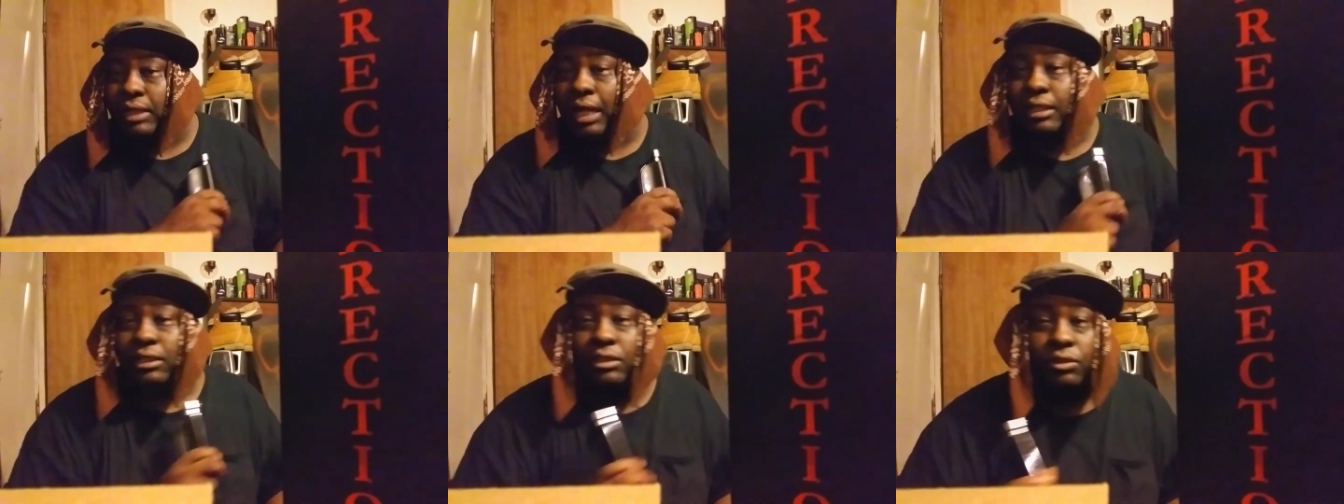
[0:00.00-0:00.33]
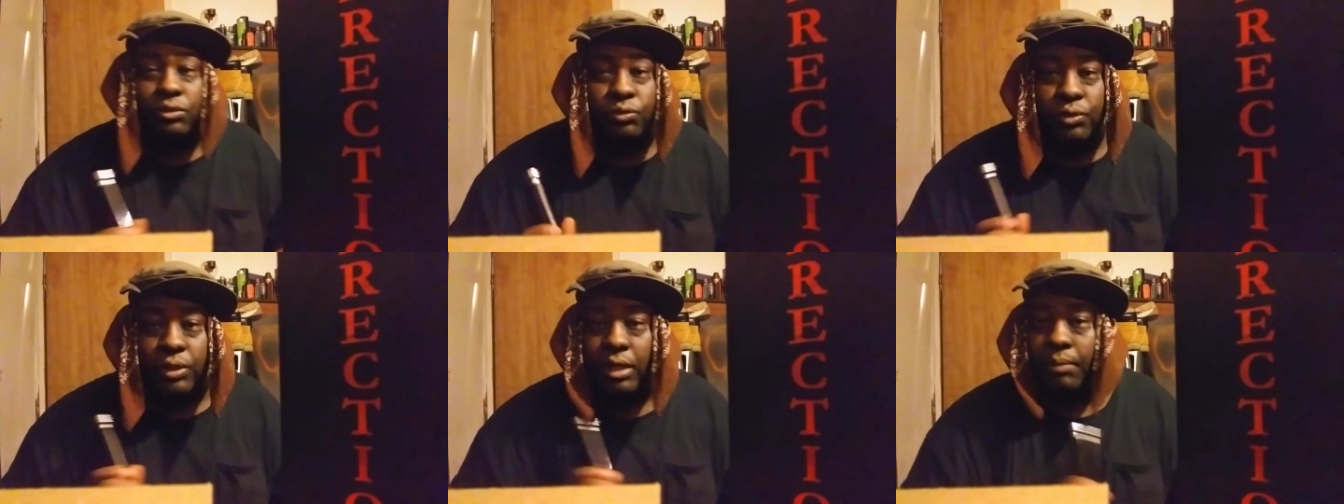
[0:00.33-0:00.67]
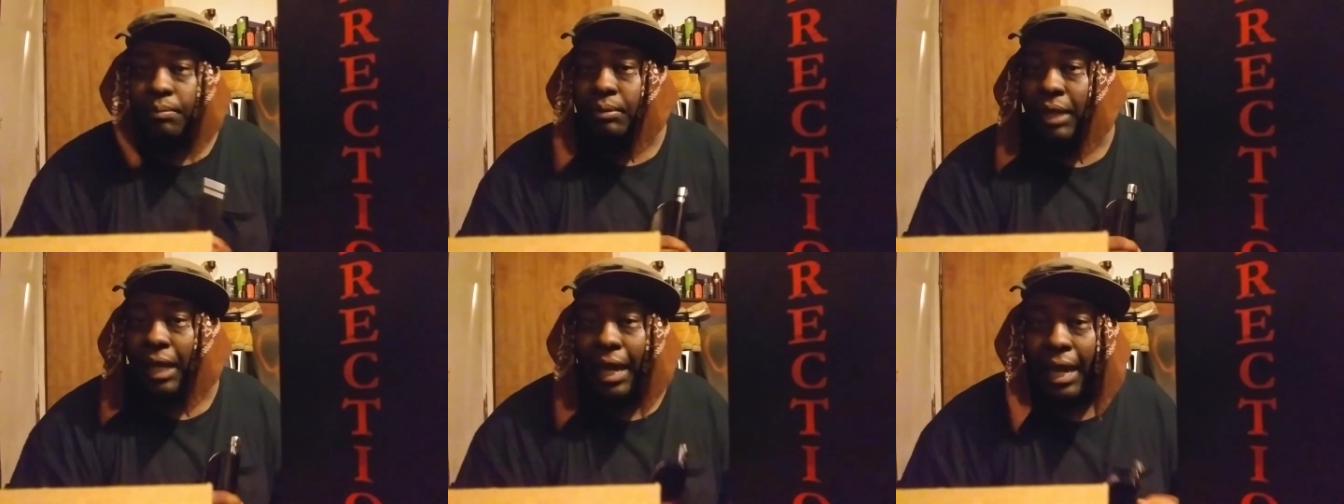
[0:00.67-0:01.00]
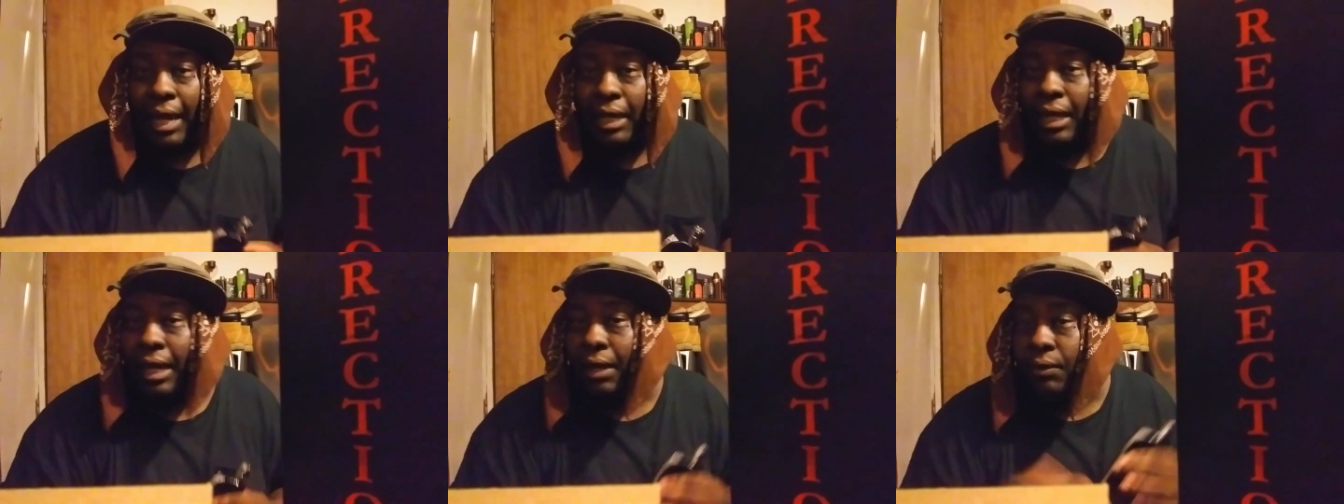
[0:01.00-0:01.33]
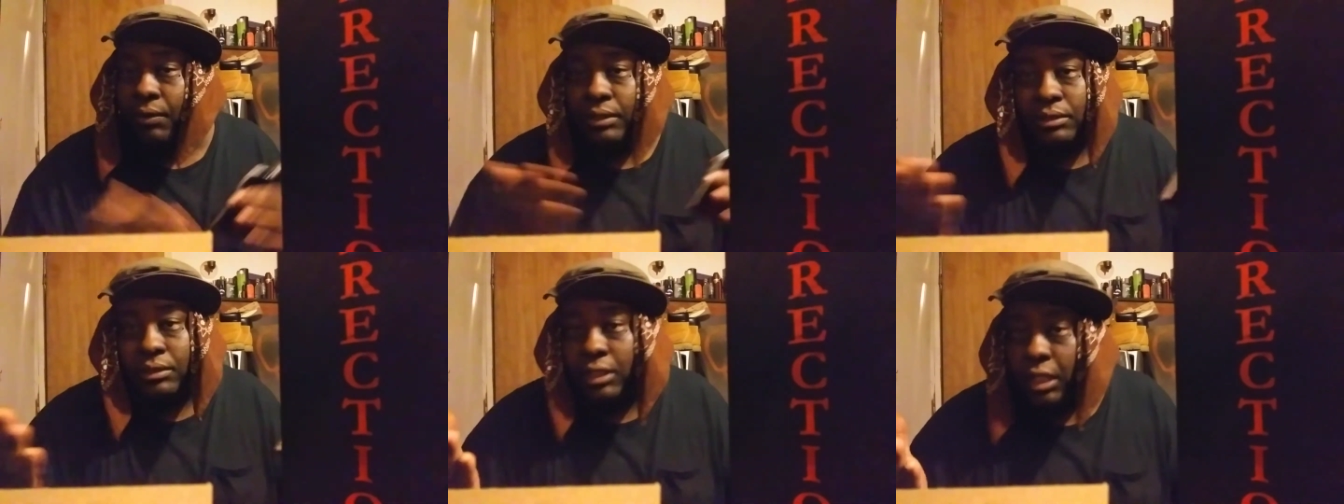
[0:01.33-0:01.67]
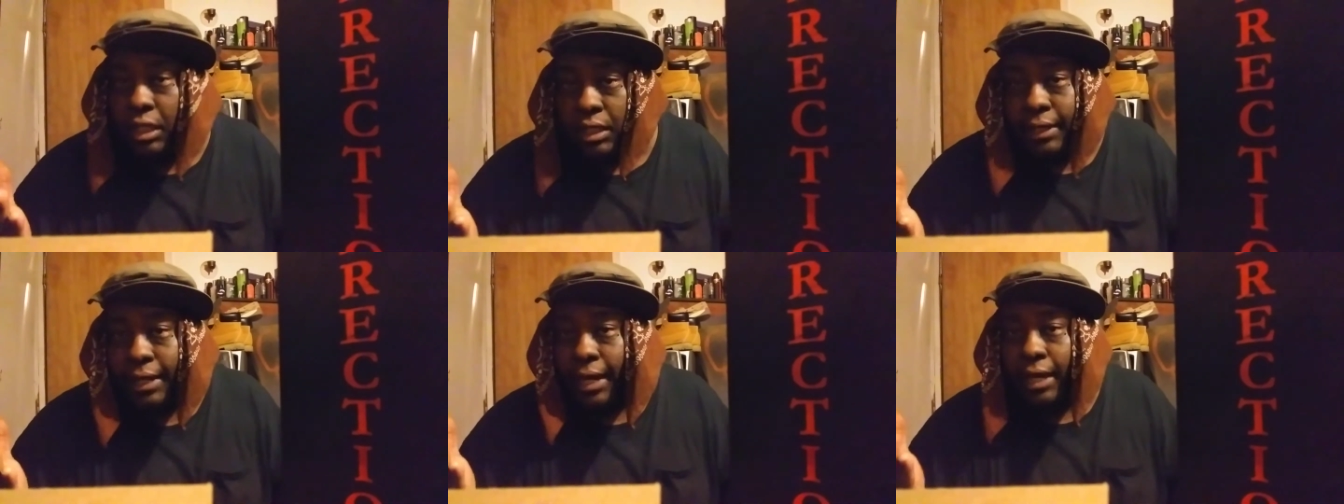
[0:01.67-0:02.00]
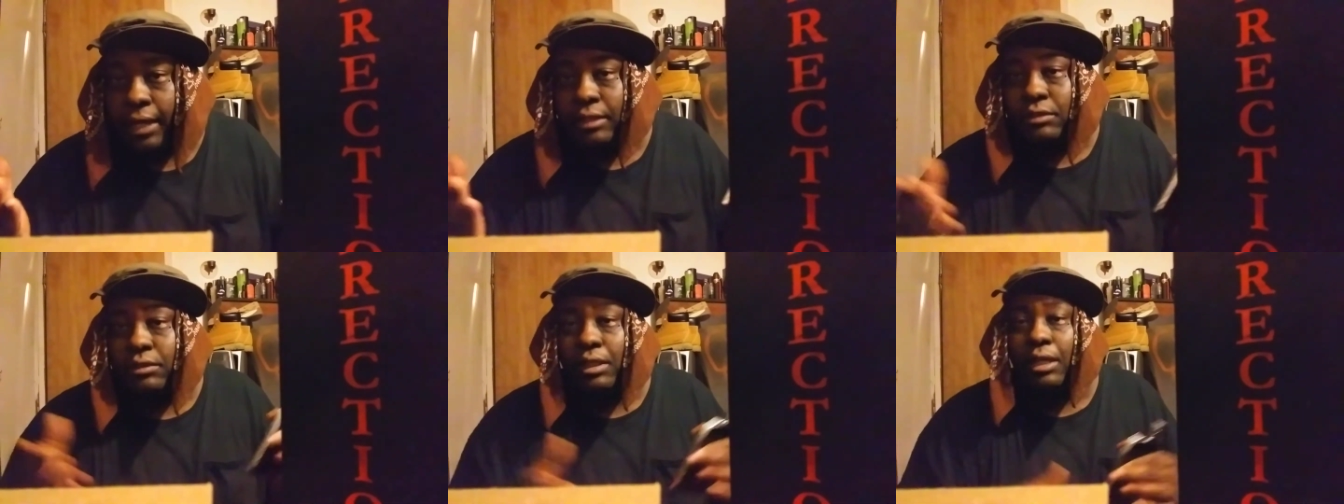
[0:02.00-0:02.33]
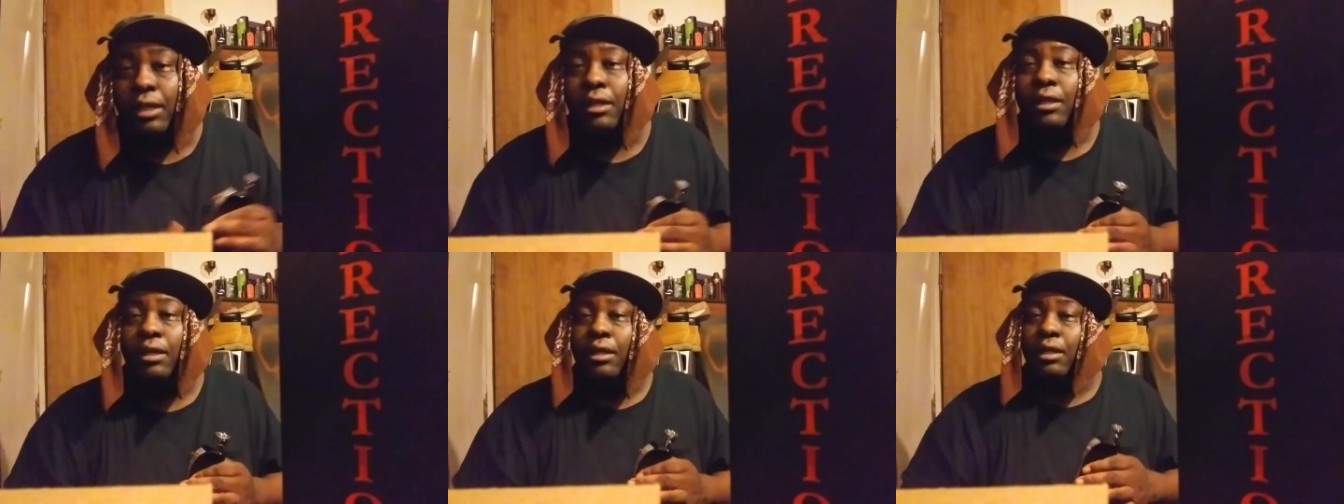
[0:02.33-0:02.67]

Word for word: I can just reapply. I always tell you guys that.